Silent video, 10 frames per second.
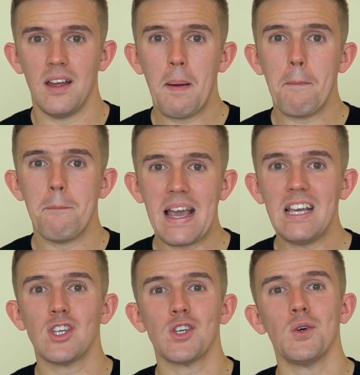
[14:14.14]

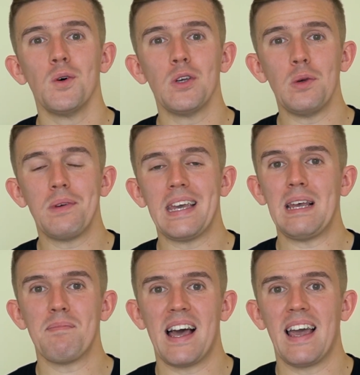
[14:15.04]
Make sure you
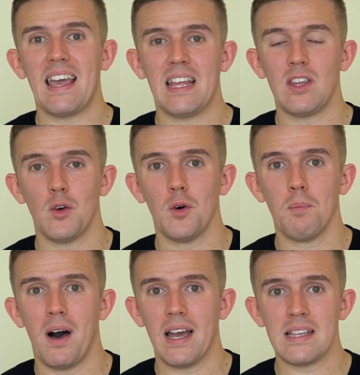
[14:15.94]
keep that in your
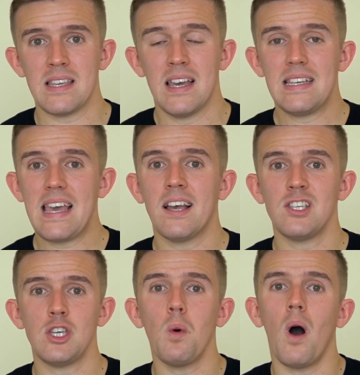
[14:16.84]
mind.
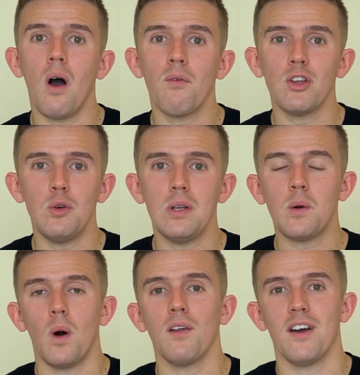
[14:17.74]
Yes, you are a newly
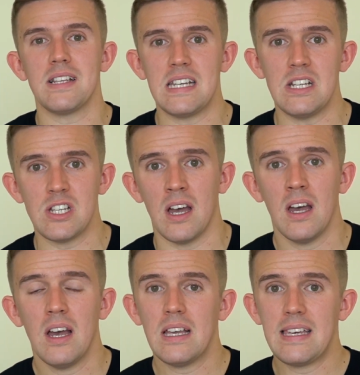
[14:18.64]
qualified teacher.
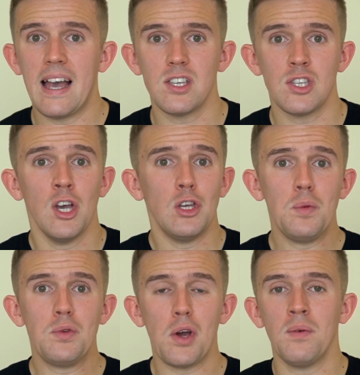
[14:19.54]
Yes,
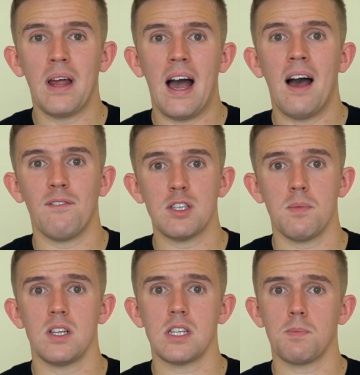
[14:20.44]
you don't have as
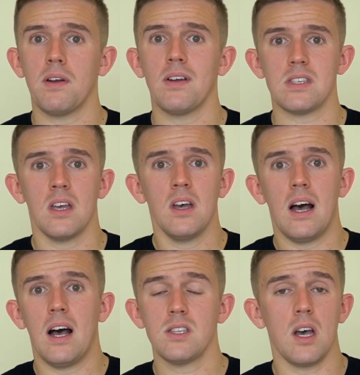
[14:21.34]
much experience
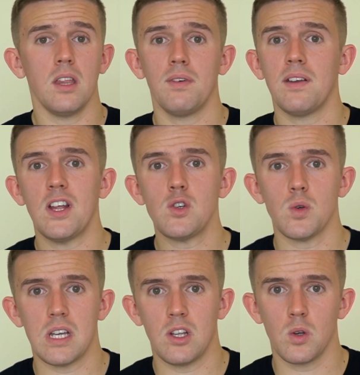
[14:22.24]
as other
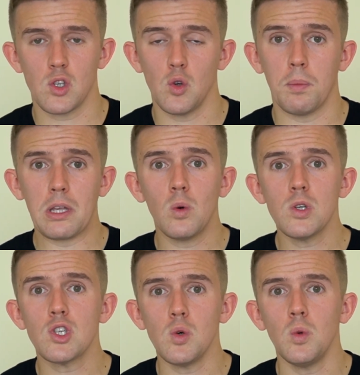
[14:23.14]
individuals in your school, but your
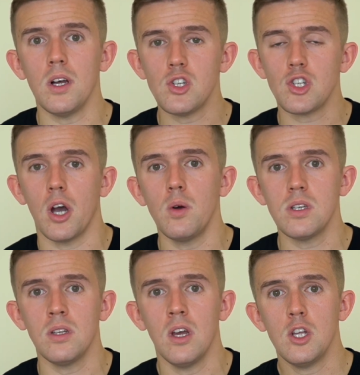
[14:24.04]
school has
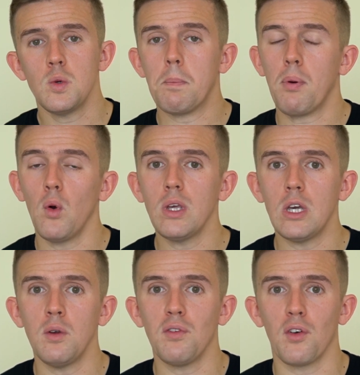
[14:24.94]
chosen to employ
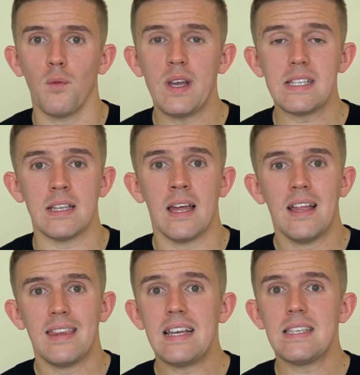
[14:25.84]
you for a reason.
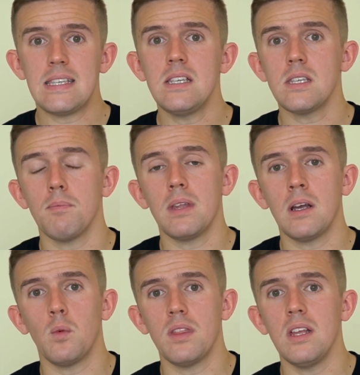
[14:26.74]
They see
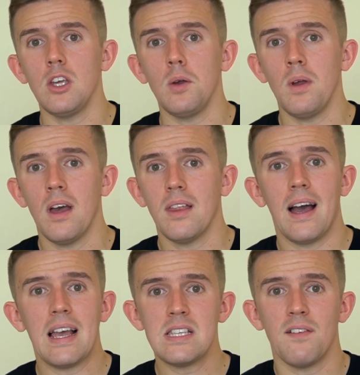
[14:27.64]
something within you
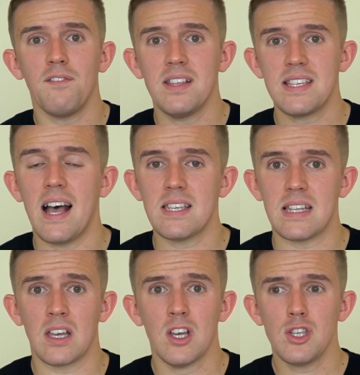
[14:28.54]
that is
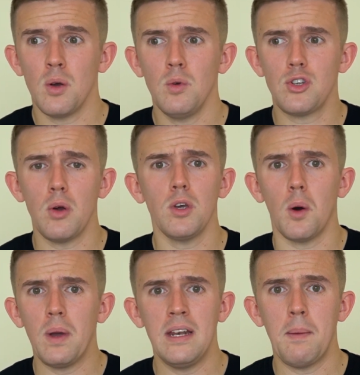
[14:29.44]
fantastic. So don't
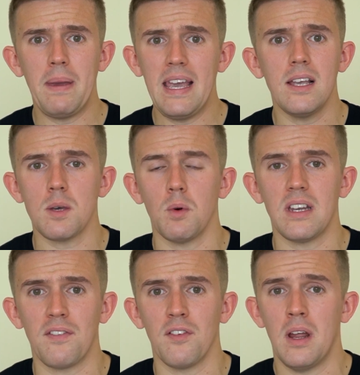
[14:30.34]
go in being someone
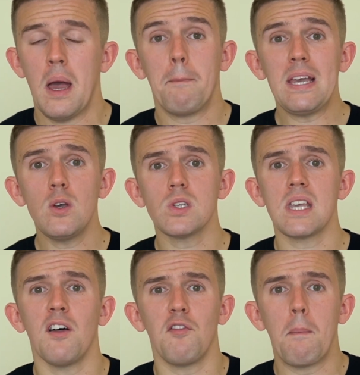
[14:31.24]
different. Be
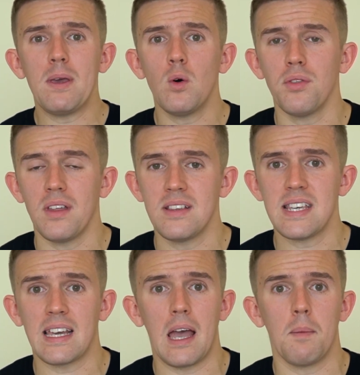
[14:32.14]
yourself, be
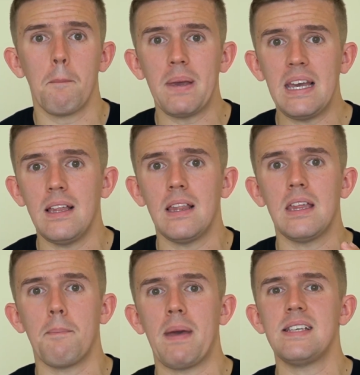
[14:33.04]
authentic, and be
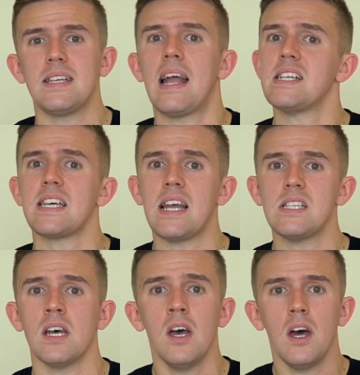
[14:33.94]
the amazing
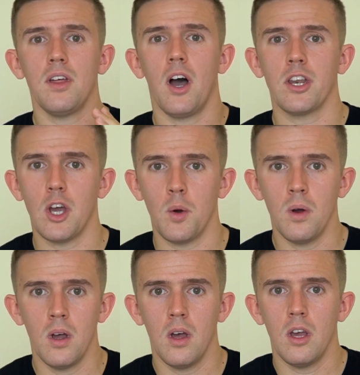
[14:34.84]
educator that I
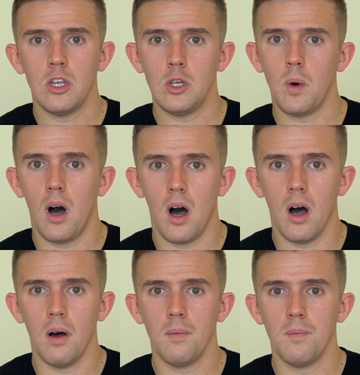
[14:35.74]
know you are.